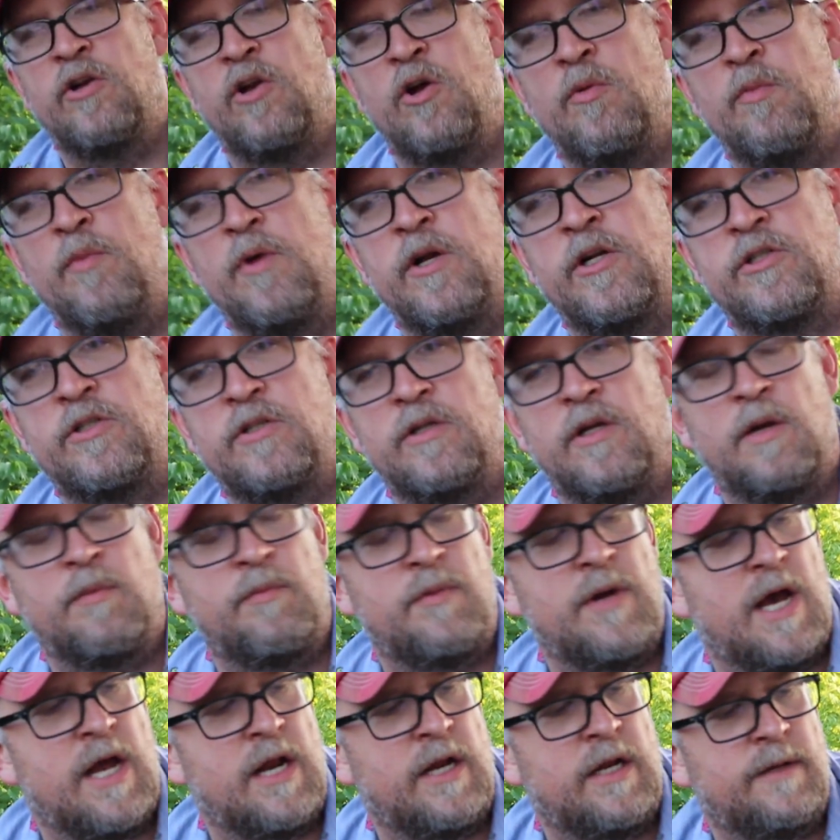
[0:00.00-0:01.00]
know much
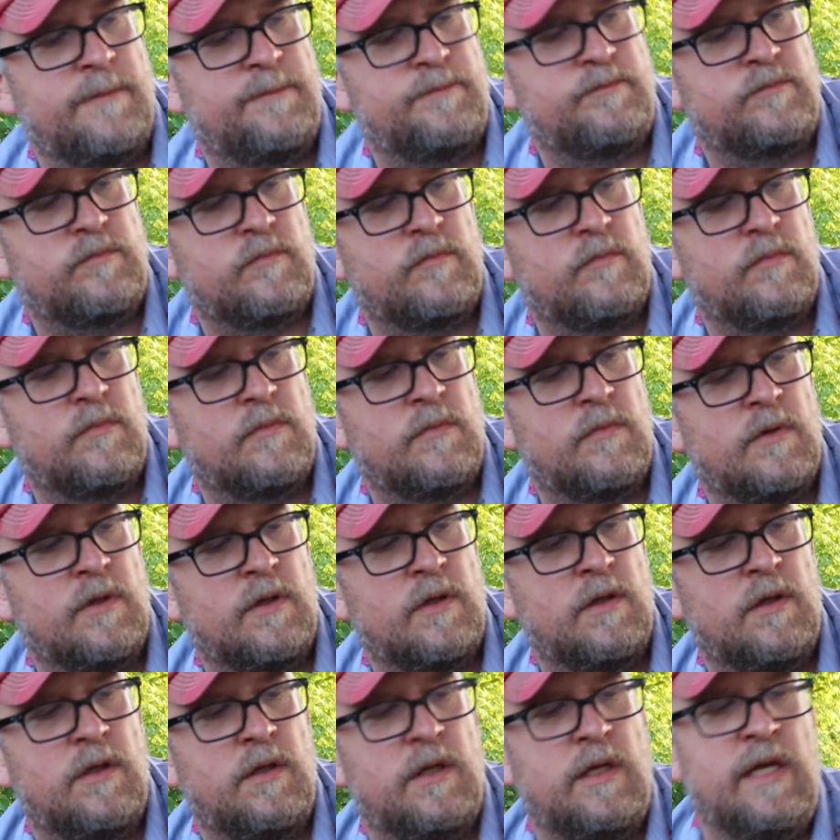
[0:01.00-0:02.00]
about it,
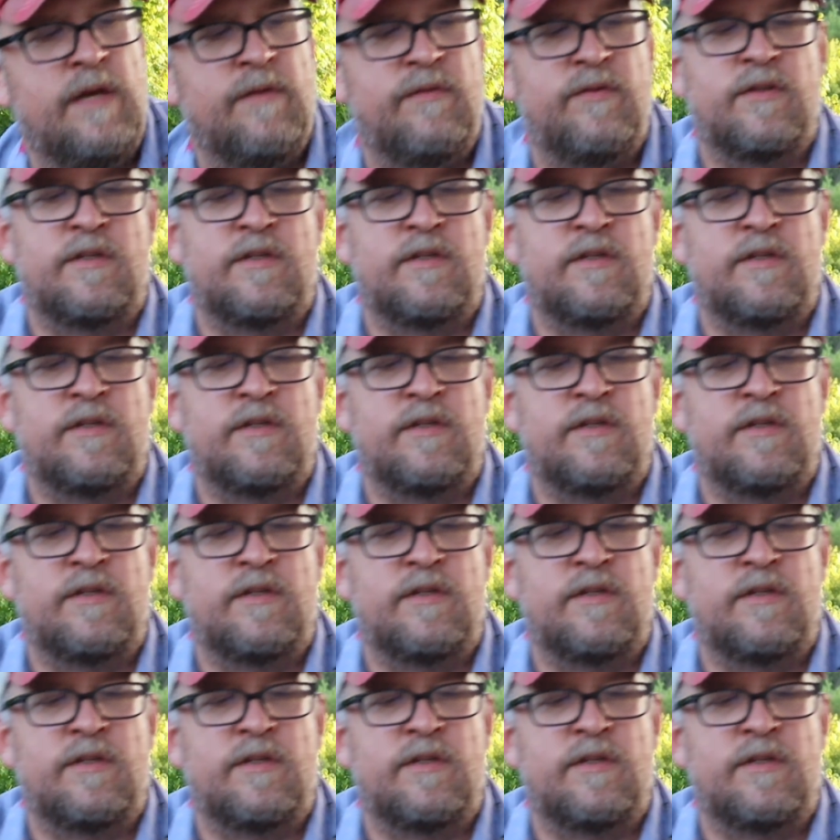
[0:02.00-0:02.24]
if